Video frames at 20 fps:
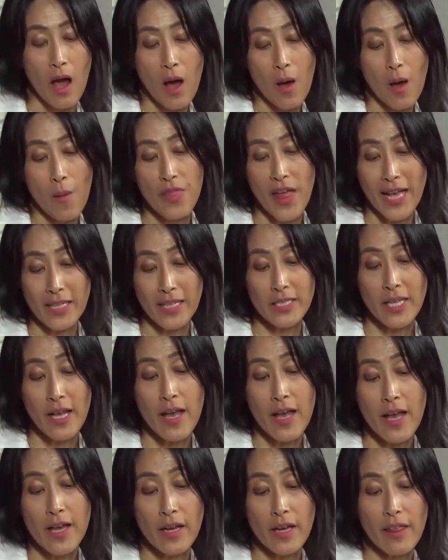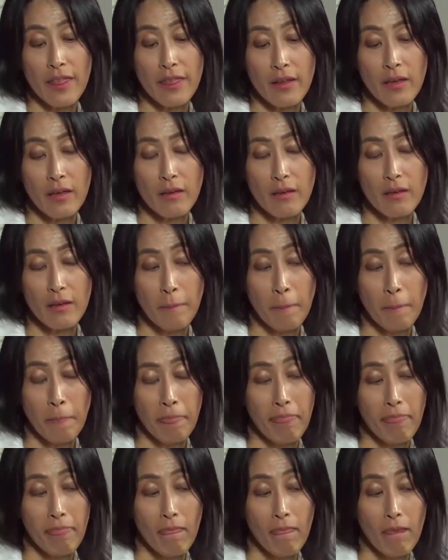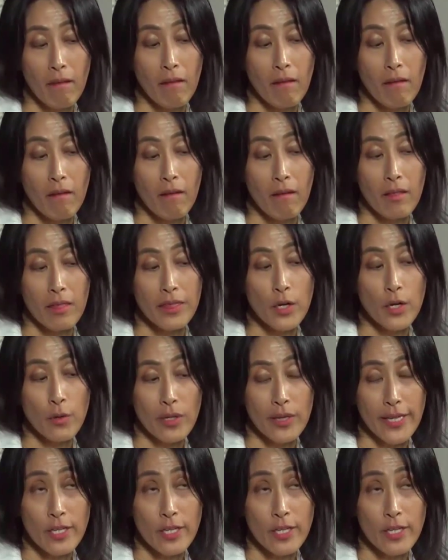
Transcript: That said, I think the